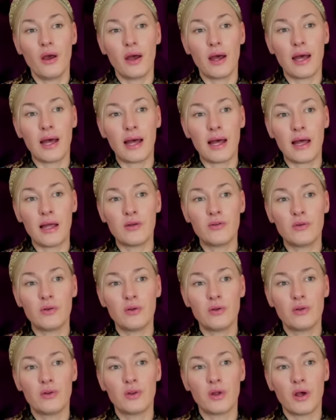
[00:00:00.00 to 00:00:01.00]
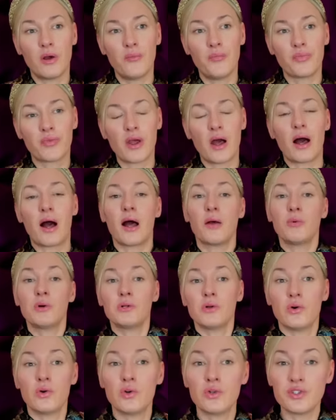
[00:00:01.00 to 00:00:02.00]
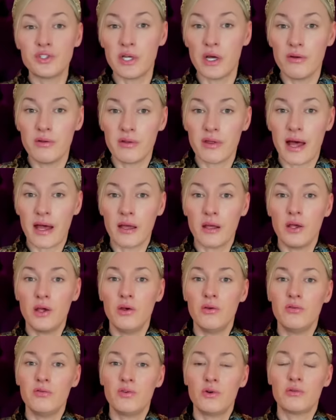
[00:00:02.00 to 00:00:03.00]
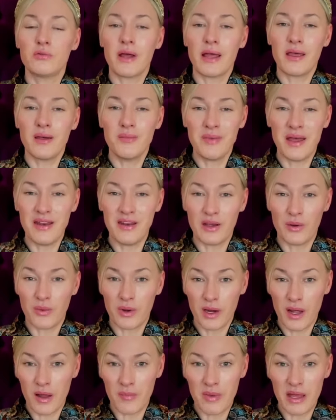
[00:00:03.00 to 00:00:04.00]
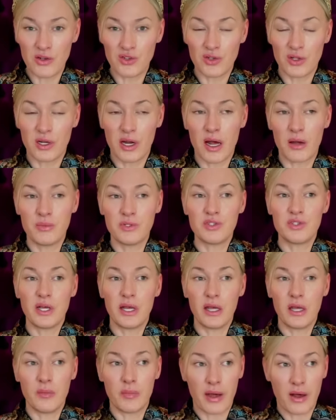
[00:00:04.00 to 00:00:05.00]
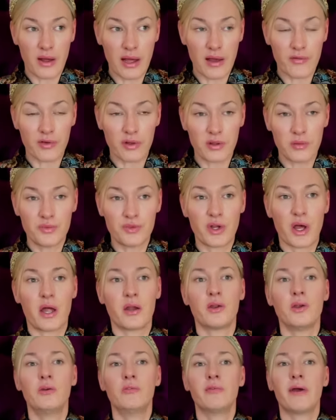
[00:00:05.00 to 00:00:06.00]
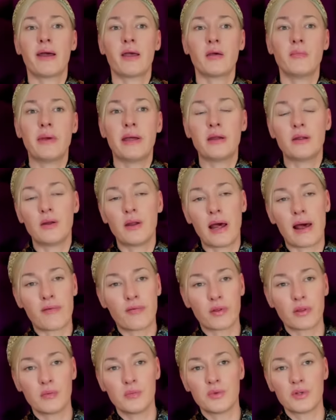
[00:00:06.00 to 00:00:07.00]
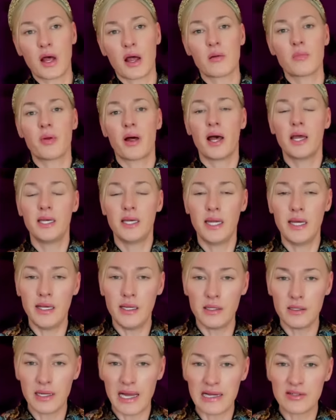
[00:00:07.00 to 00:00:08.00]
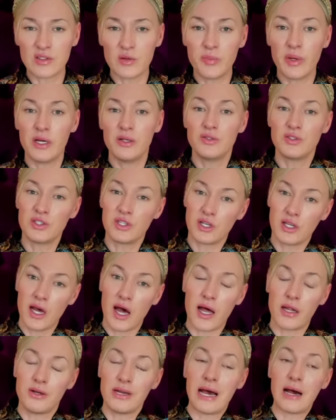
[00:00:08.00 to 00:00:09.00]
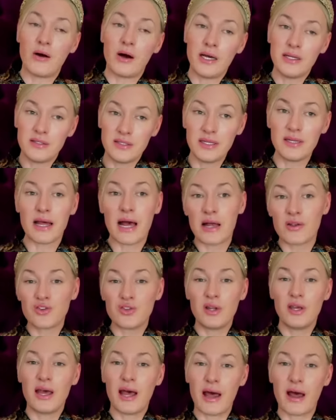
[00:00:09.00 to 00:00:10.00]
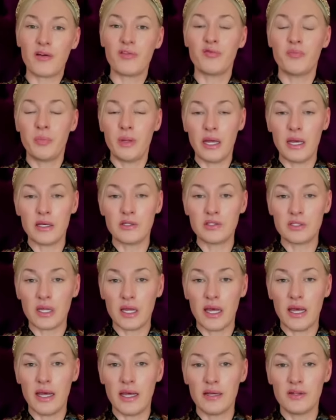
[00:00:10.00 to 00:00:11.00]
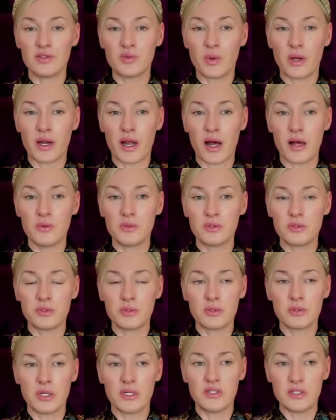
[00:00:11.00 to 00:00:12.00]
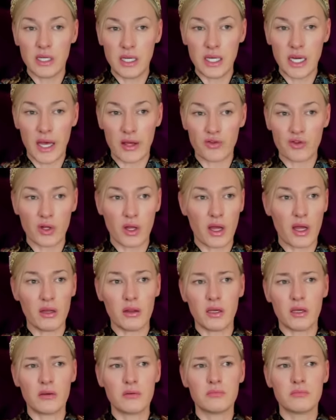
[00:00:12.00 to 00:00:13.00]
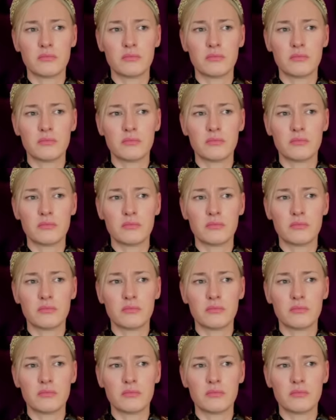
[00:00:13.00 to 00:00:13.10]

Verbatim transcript: And I will also thank you for recommending when I mentioned I was thinking about having them done. You recommended having them done by needle as opposed to gun. Now, I did actually have pierced ears when I was a teenager, I think.